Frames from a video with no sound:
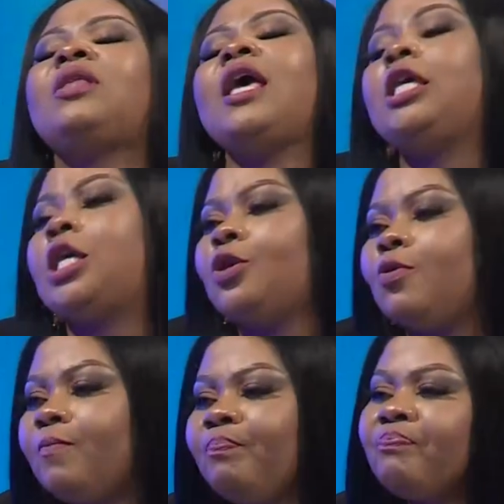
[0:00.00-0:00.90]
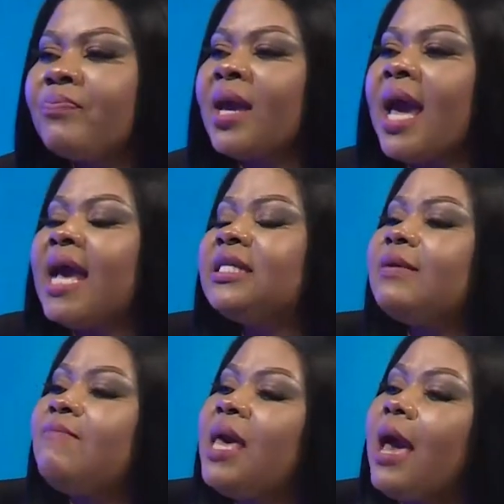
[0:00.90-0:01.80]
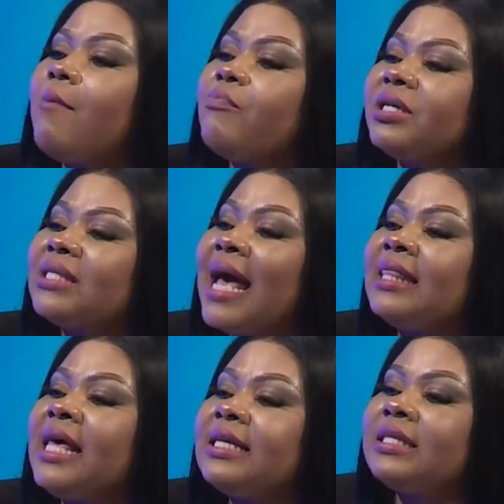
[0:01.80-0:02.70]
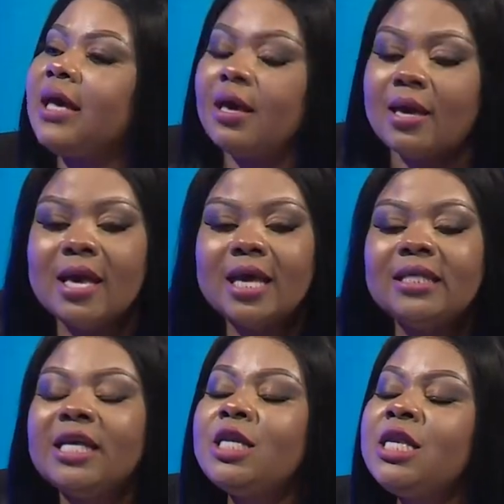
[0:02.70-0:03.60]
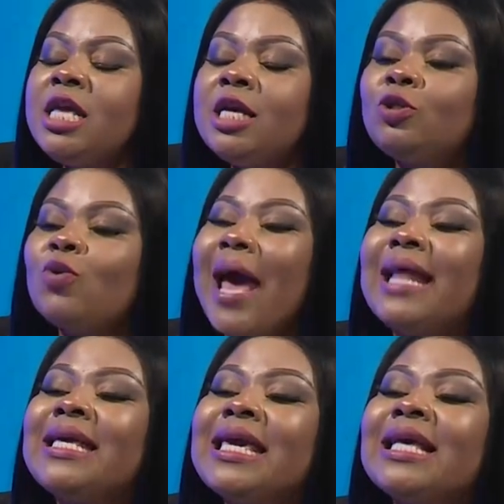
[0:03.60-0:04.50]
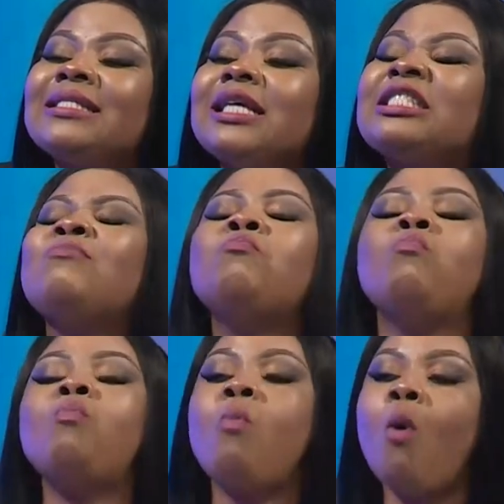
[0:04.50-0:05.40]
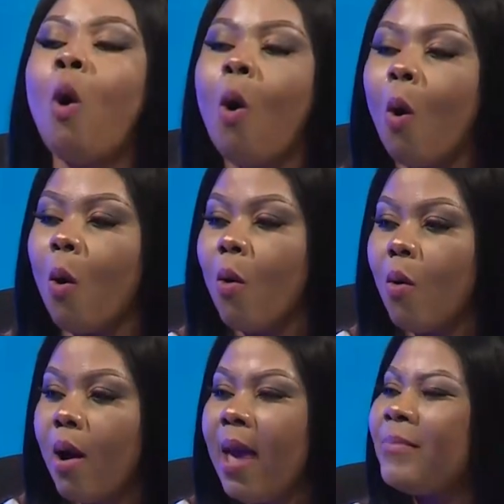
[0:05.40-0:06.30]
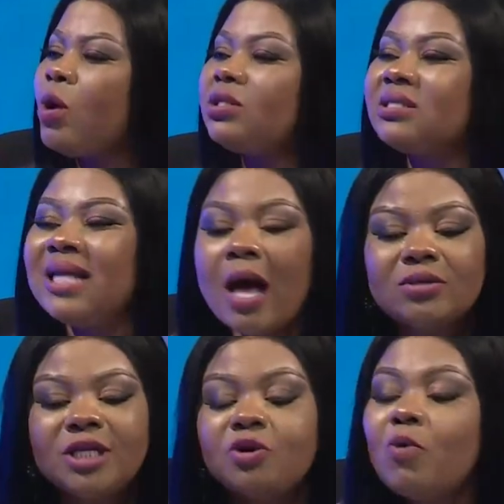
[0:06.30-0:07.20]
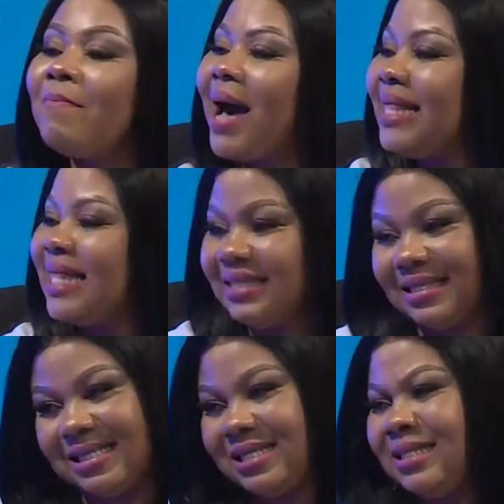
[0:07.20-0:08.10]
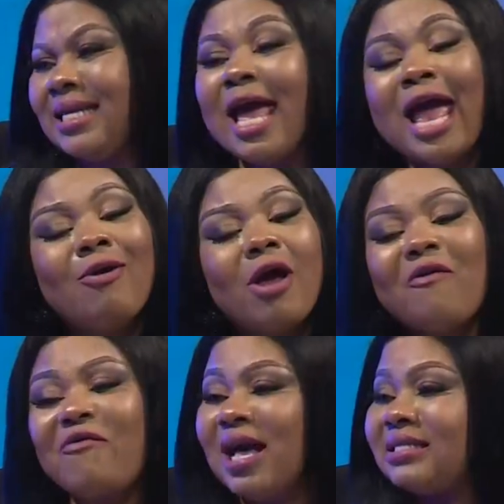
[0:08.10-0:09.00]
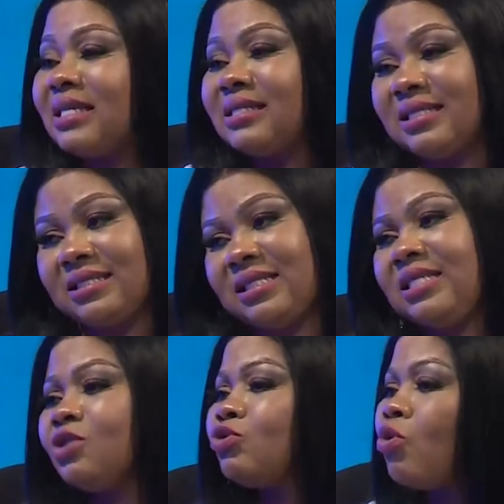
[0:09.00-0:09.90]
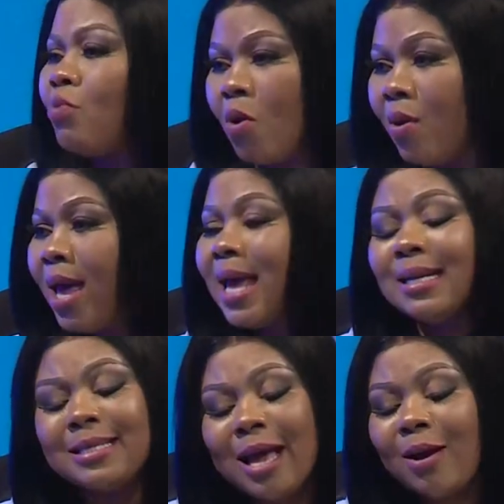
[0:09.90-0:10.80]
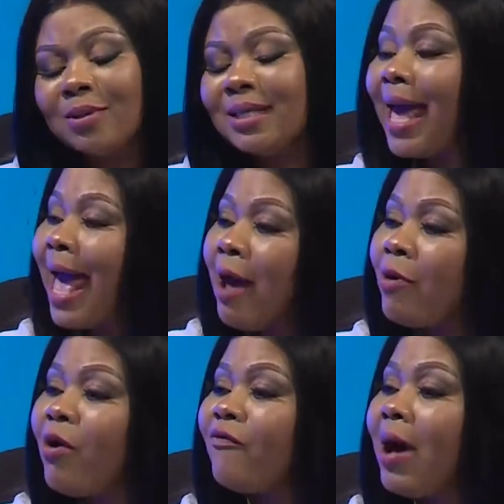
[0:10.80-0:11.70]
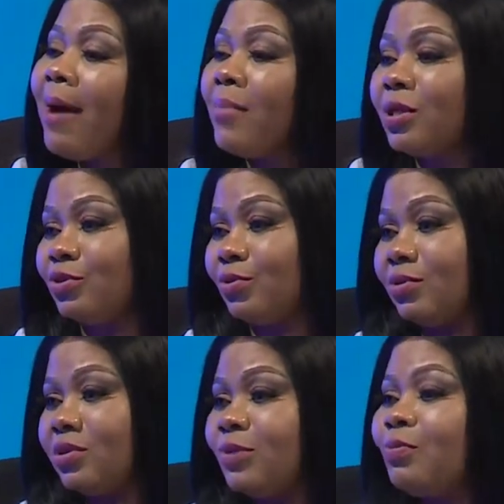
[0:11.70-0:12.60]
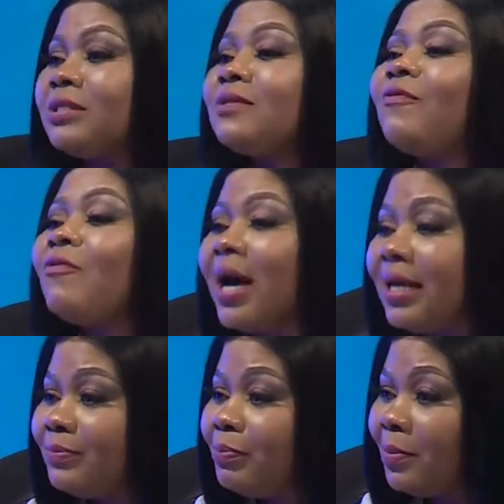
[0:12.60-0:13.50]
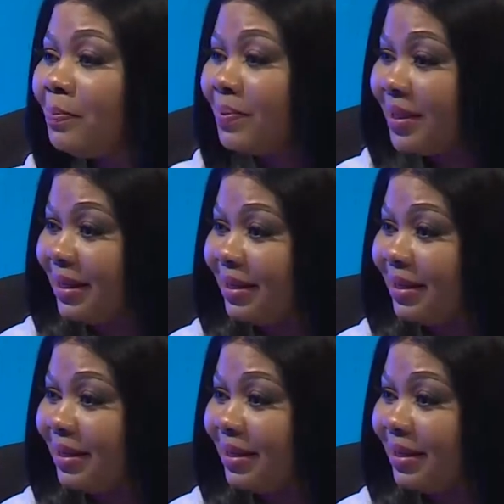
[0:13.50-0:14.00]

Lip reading: Thank you. And to me, Empress, I think, sir, they need to educate us more. Because now they don't buy the CD. The era of cassette and CD is no more. Now the era of Amazon, Spotify, Boomplay.